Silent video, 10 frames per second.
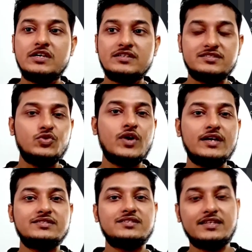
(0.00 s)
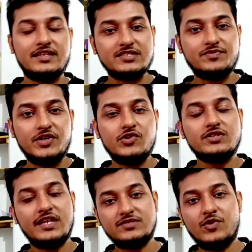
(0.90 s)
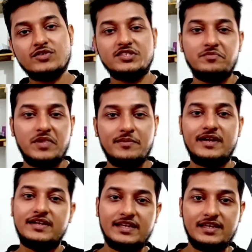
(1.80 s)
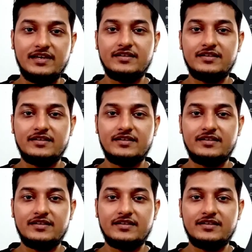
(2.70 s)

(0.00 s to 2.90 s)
See you guys in the next video. Thanks for watching. Bye bye. Take care.